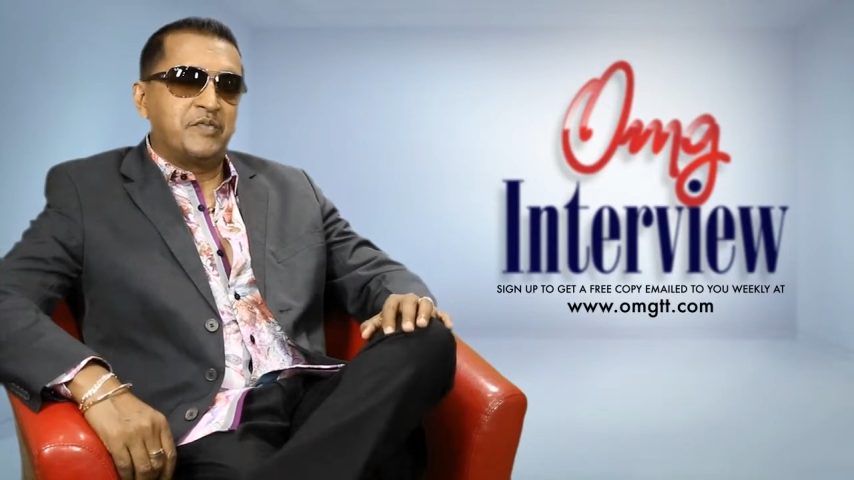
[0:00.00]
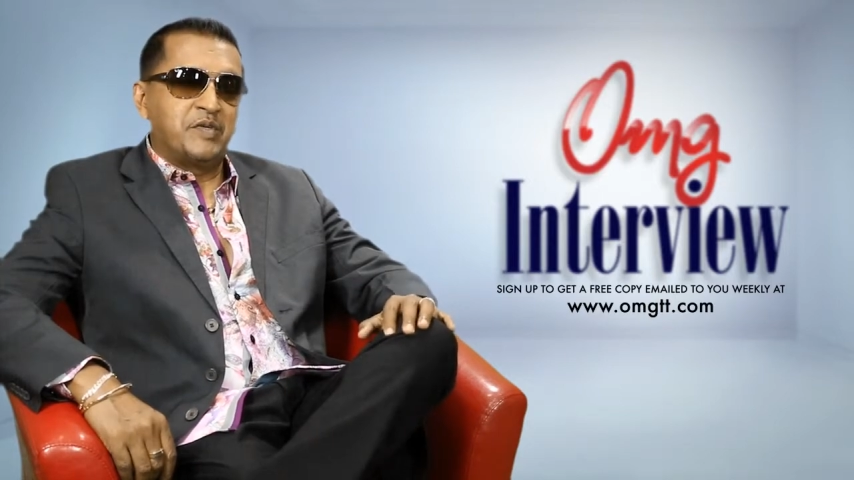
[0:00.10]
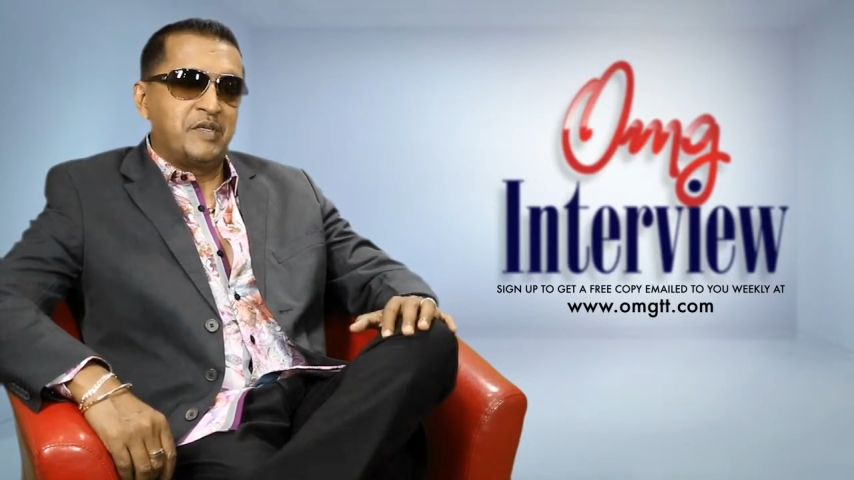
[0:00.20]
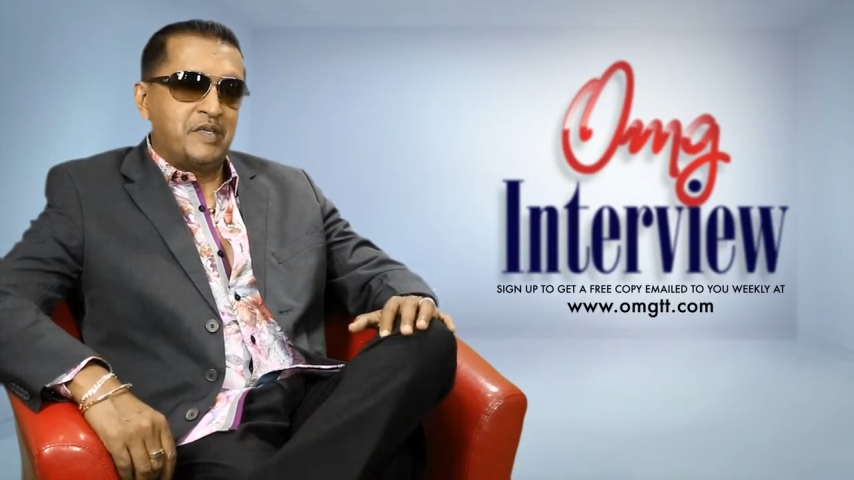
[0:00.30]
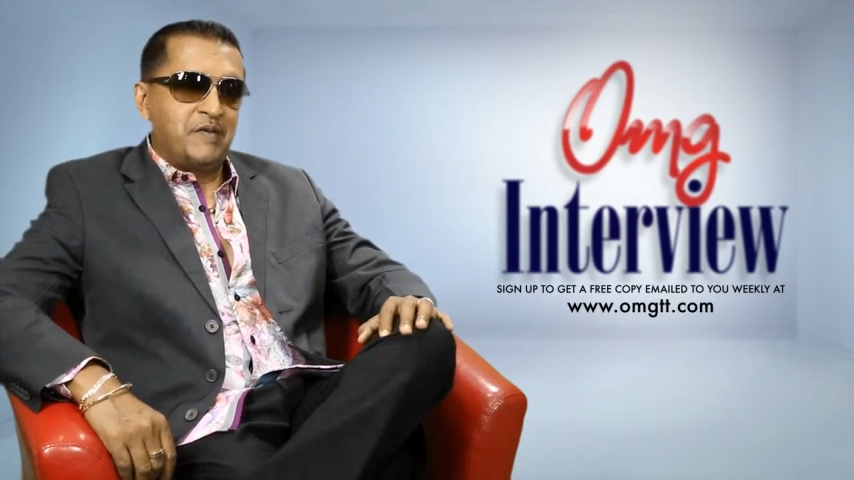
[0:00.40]

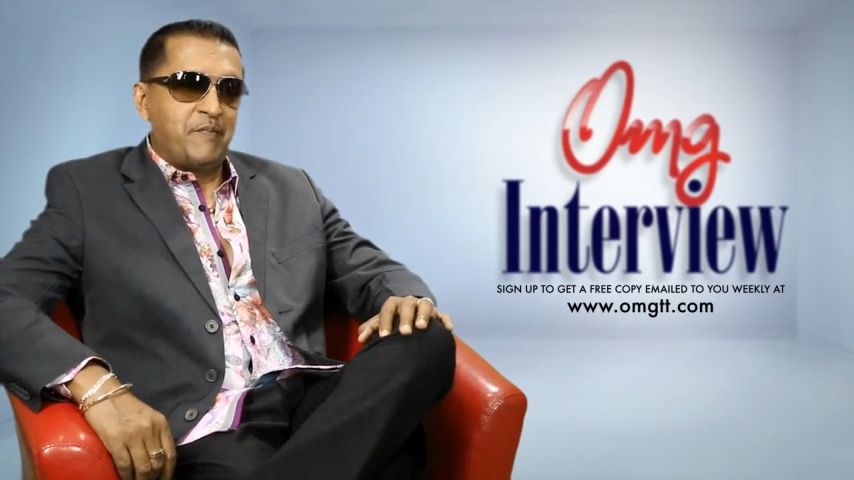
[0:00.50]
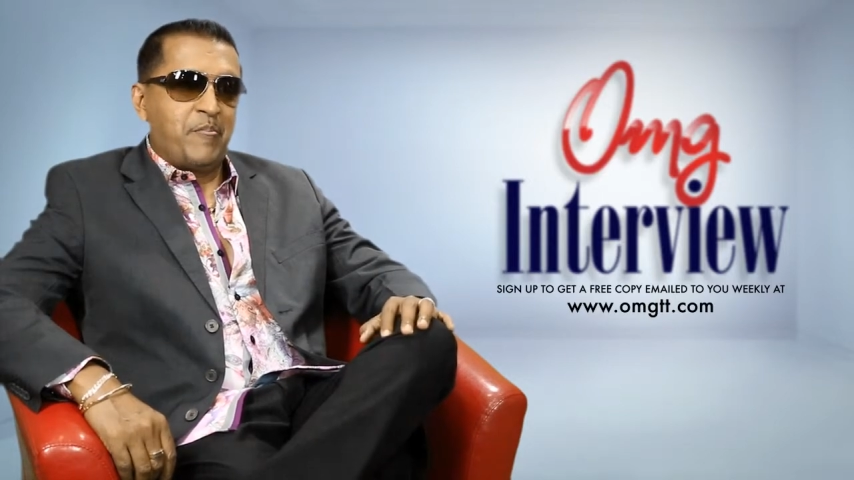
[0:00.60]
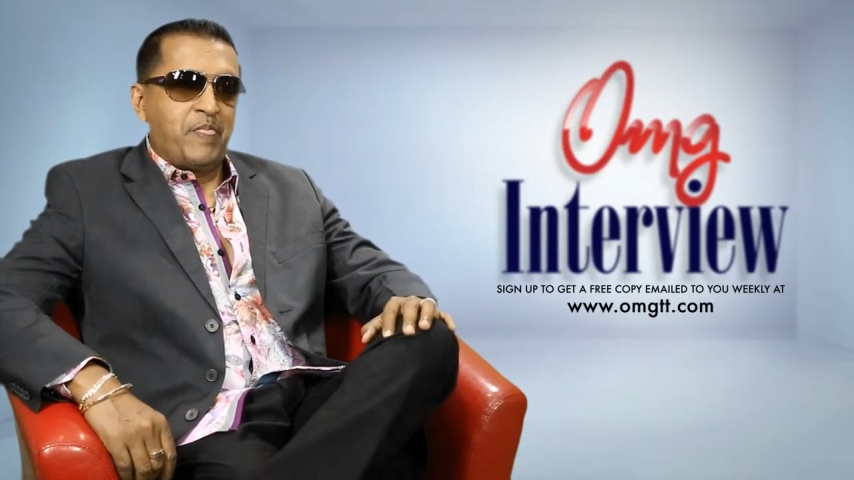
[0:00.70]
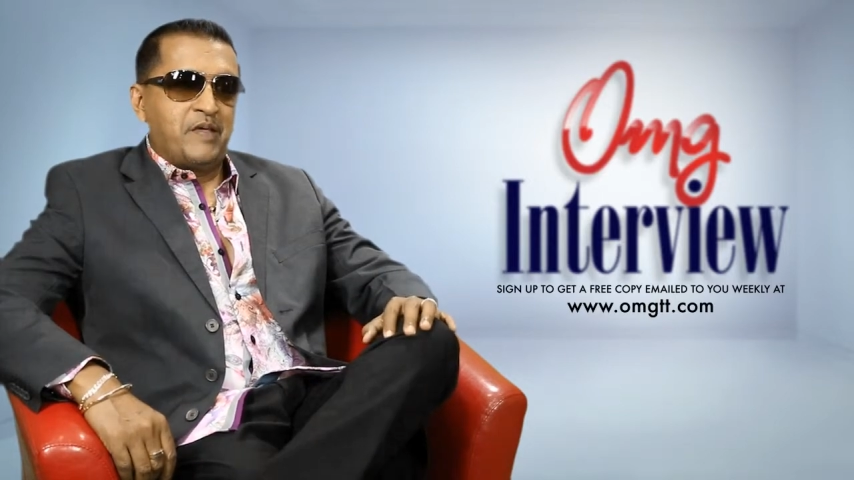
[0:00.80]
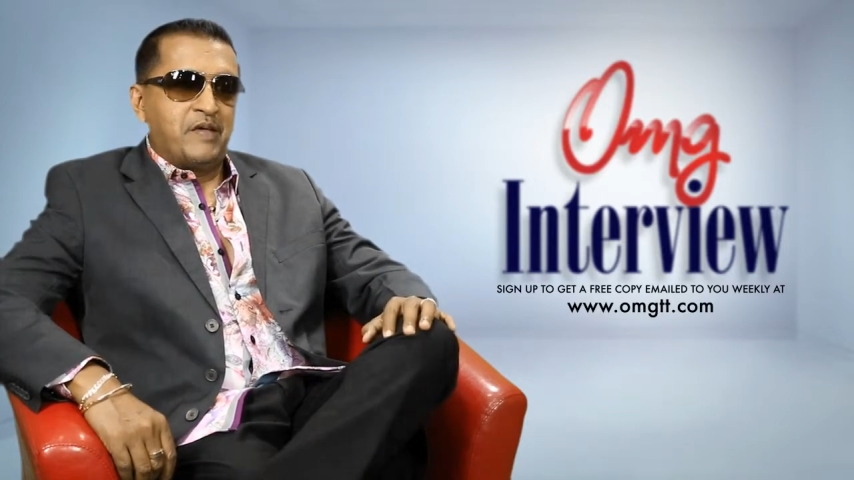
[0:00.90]
me,
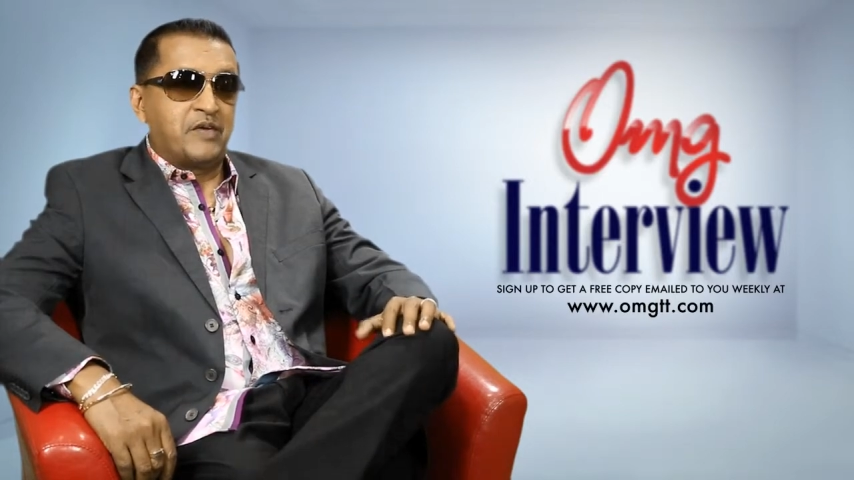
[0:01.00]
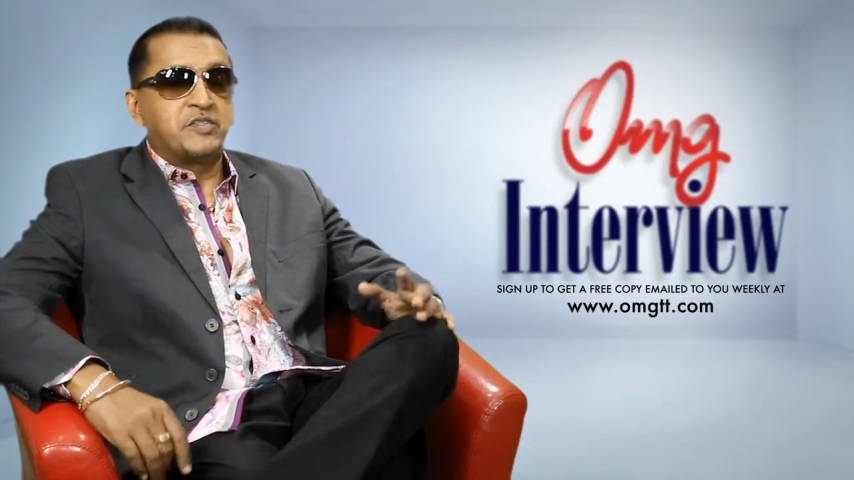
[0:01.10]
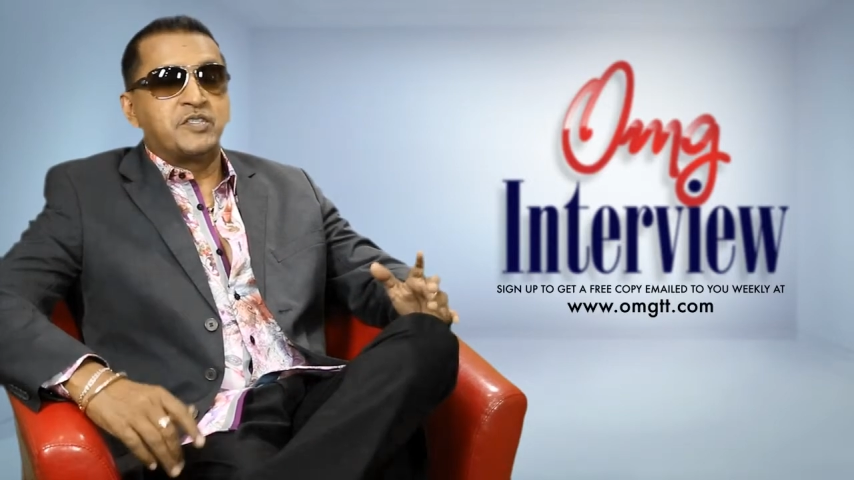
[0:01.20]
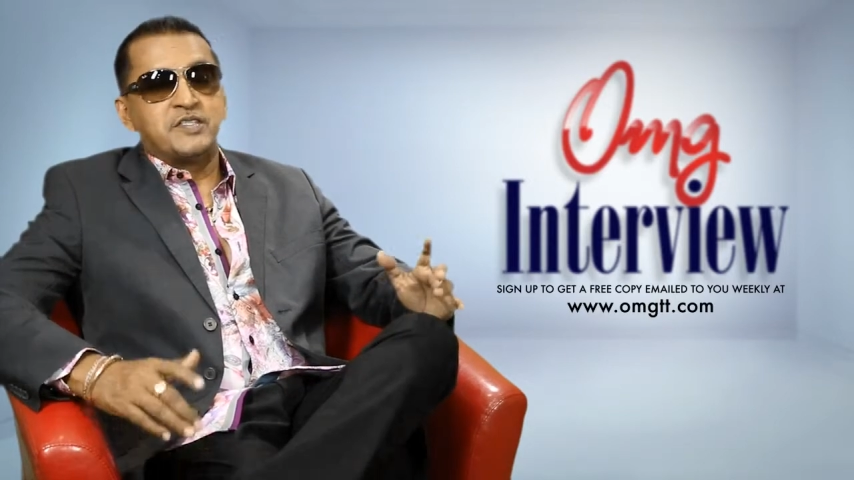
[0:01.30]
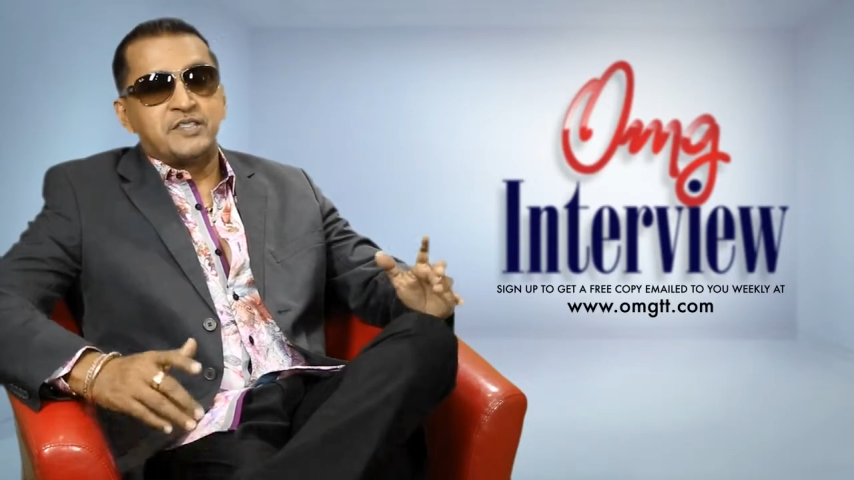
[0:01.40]
good
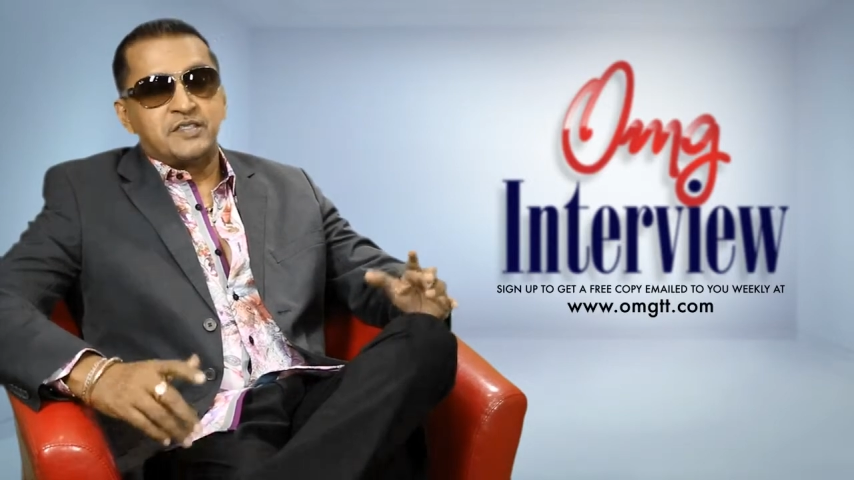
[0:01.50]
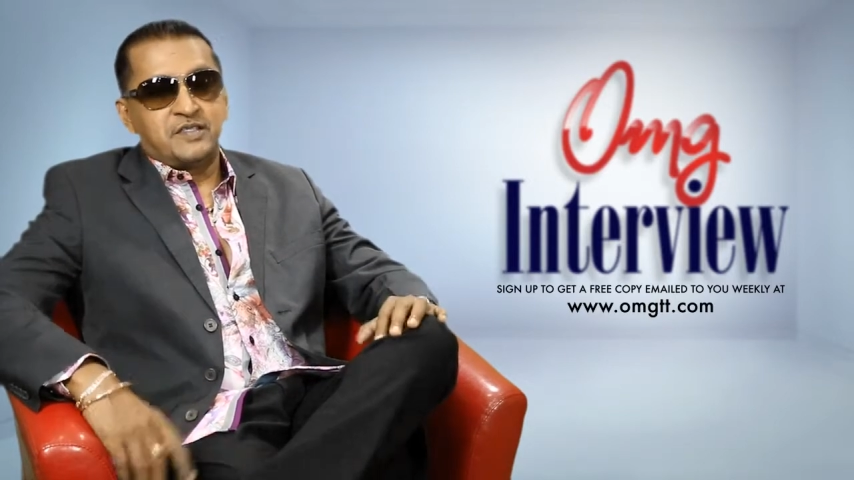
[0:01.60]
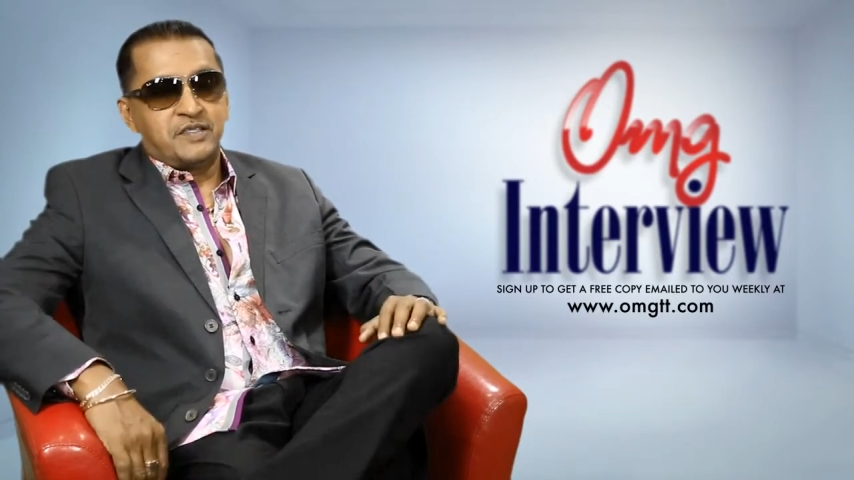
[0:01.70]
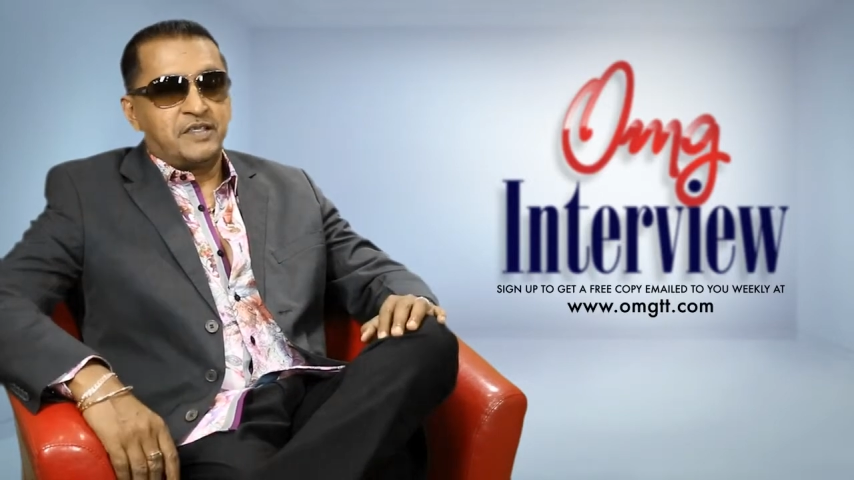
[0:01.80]
season.